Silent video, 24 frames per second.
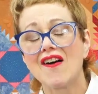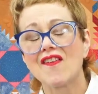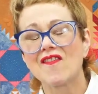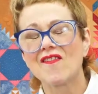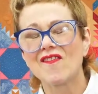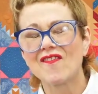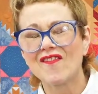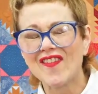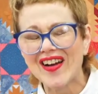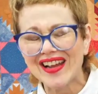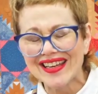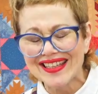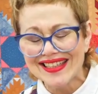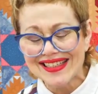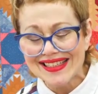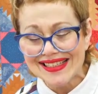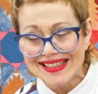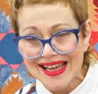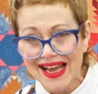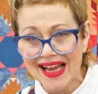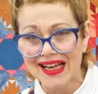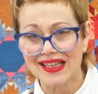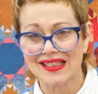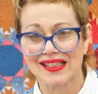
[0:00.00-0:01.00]

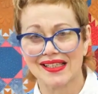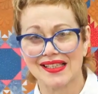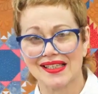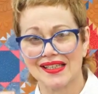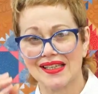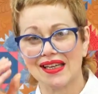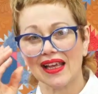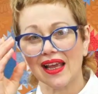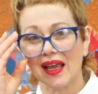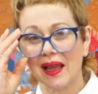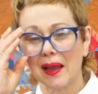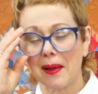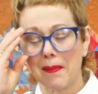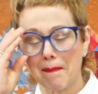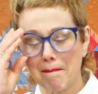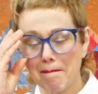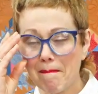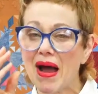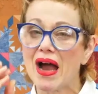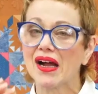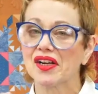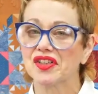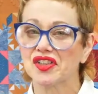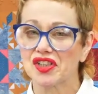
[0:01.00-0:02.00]
fantastic
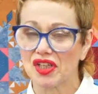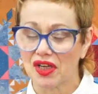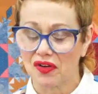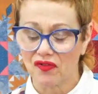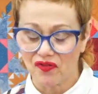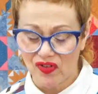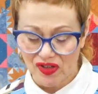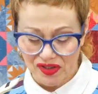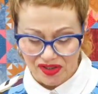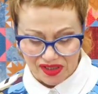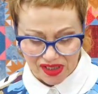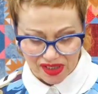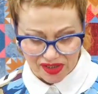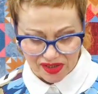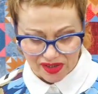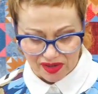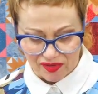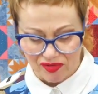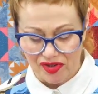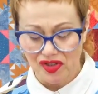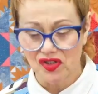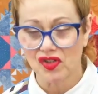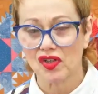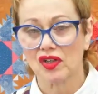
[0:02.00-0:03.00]
matching,
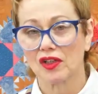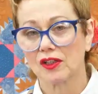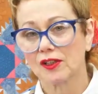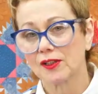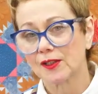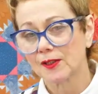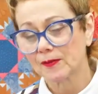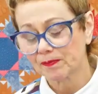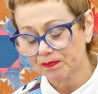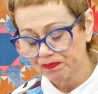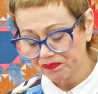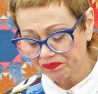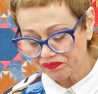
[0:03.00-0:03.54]
fantastic results.